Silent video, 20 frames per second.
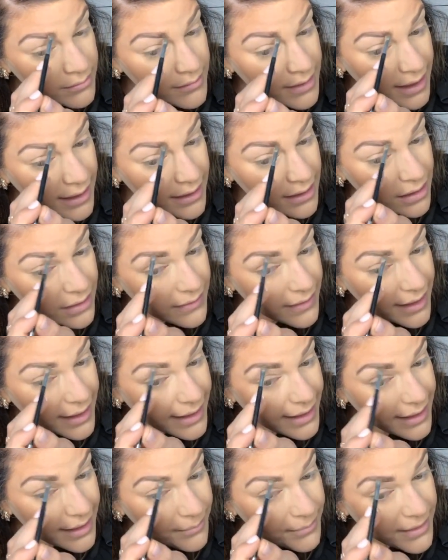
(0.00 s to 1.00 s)
not gonna
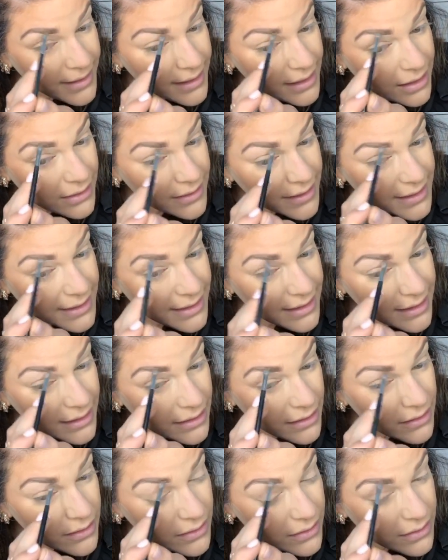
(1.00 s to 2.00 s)
lie, I'm kind of
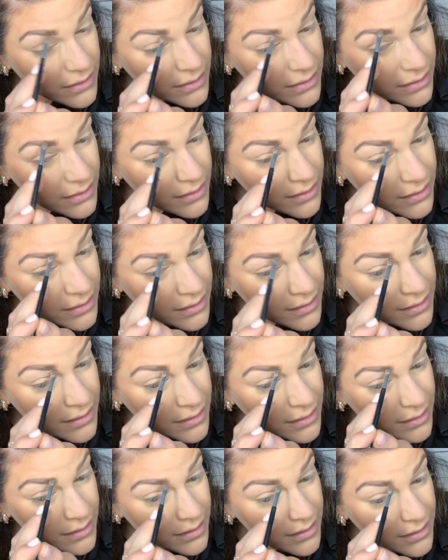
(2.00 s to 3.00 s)
liking
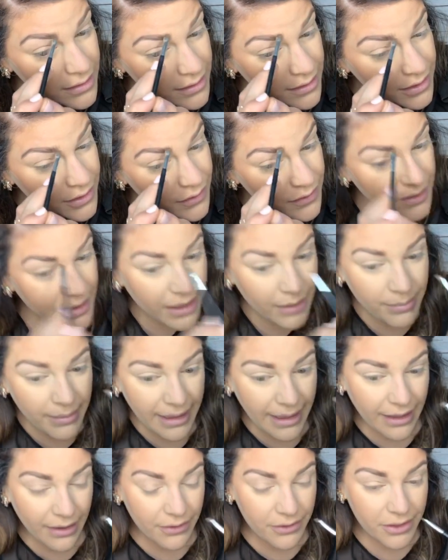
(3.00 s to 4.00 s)
the unique
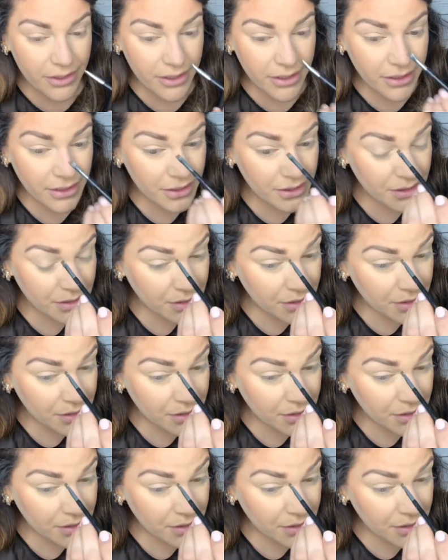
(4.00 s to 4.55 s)
powder